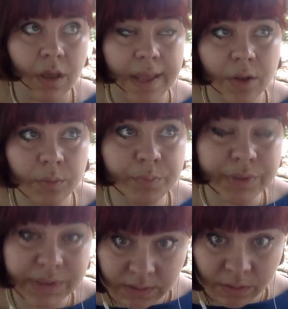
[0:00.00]
And on
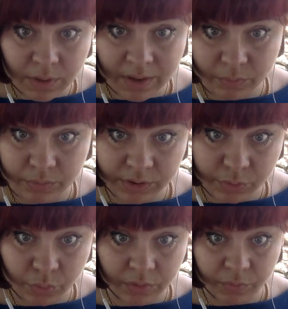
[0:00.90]
personal level,
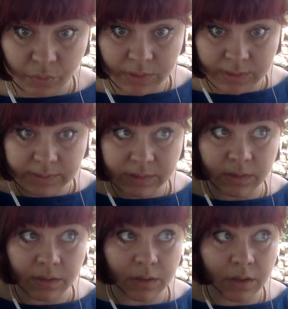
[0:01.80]
this will influence
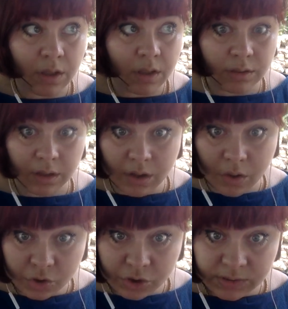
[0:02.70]
the
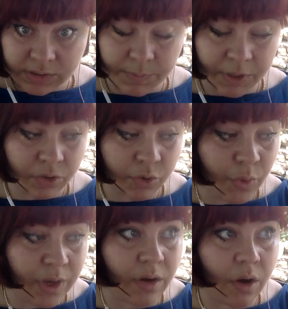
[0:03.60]
consciousness, because
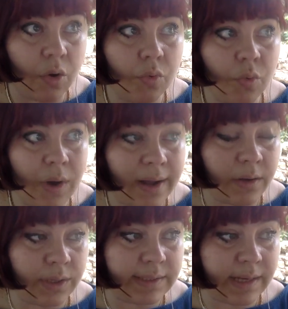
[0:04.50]
we are all
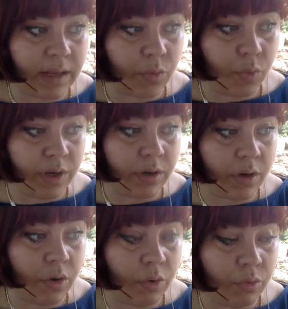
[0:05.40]
one. It's like we are
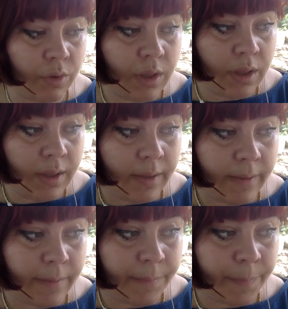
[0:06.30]
all,
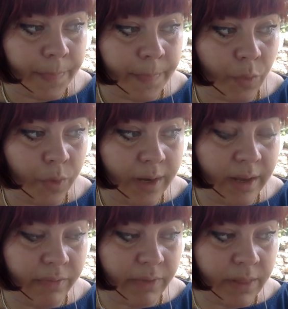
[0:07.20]
we
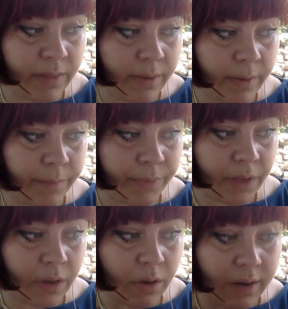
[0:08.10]
live in a
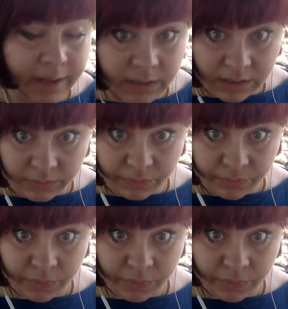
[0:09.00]
collective